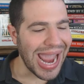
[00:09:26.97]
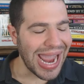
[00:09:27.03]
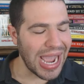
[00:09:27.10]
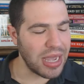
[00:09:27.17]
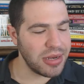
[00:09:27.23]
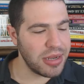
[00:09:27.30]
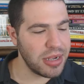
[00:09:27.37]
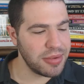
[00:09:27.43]

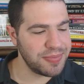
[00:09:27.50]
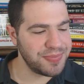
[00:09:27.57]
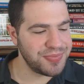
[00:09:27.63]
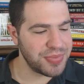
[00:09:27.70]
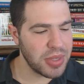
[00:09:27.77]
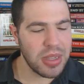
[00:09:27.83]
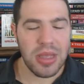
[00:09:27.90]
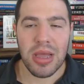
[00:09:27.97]
and
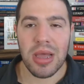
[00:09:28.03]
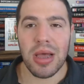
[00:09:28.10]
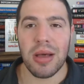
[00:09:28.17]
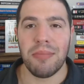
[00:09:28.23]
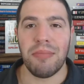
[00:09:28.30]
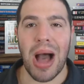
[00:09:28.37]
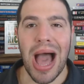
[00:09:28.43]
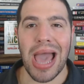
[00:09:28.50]

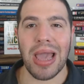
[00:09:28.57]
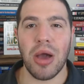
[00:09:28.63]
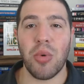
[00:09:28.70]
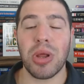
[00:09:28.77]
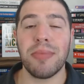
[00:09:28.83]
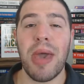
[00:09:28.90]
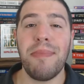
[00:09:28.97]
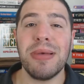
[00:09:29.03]

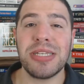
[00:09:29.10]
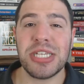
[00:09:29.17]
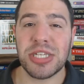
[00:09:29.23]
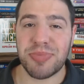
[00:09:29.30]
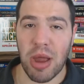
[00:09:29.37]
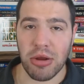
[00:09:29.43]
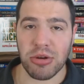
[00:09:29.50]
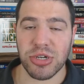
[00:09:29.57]
one of my
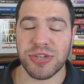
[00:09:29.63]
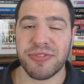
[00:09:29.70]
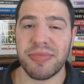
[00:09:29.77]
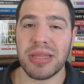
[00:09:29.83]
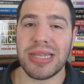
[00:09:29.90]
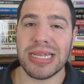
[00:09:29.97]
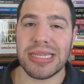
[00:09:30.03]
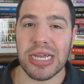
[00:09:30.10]
business partners from
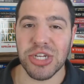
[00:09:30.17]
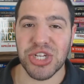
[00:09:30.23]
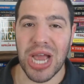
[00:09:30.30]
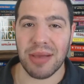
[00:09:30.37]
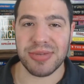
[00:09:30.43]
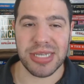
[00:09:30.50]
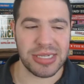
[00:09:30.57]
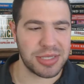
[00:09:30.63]
the detail
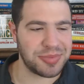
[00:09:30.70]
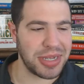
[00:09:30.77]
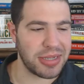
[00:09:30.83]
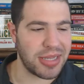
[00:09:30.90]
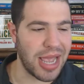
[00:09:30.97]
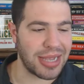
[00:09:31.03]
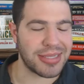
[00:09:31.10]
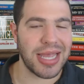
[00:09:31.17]
shop sends me
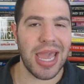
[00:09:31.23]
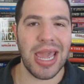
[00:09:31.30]
a text.